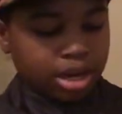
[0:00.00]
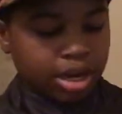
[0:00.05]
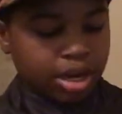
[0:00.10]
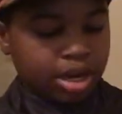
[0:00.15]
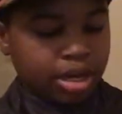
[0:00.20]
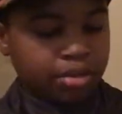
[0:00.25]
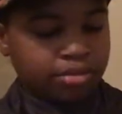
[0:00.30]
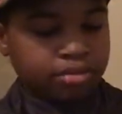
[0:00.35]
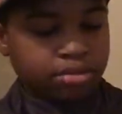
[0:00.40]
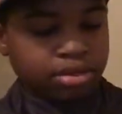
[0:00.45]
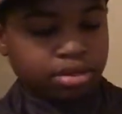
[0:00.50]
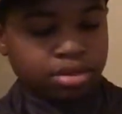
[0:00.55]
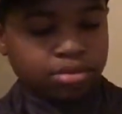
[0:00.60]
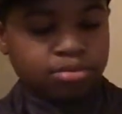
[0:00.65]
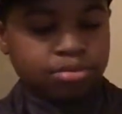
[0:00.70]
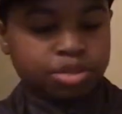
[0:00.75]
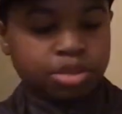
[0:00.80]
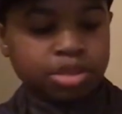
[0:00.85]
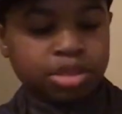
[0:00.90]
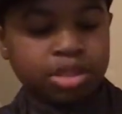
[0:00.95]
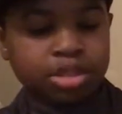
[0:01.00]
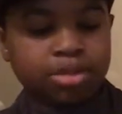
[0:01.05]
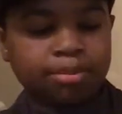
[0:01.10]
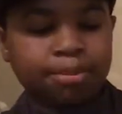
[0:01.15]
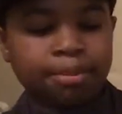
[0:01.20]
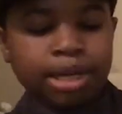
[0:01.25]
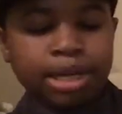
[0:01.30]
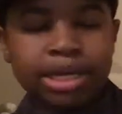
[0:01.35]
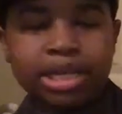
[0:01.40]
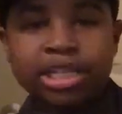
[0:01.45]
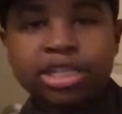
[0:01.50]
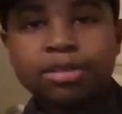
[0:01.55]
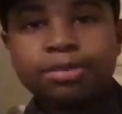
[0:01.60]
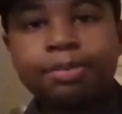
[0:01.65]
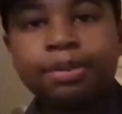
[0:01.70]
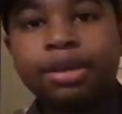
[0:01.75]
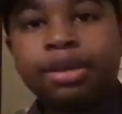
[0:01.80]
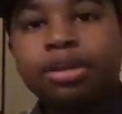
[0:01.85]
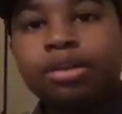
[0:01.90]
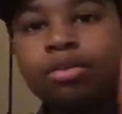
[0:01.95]
I have some mini
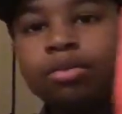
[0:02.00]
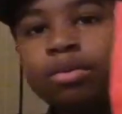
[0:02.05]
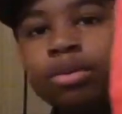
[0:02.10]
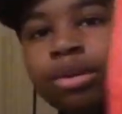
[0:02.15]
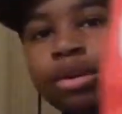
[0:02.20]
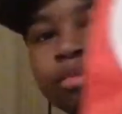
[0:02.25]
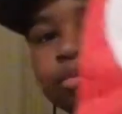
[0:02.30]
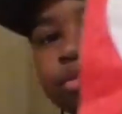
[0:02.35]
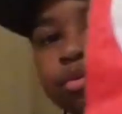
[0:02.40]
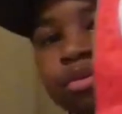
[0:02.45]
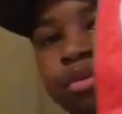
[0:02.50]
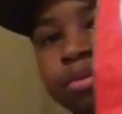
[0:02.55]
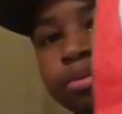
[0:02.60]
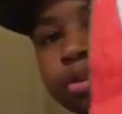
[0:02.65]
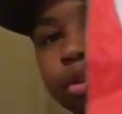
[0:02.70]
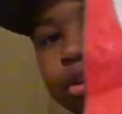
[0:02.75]
speed worms from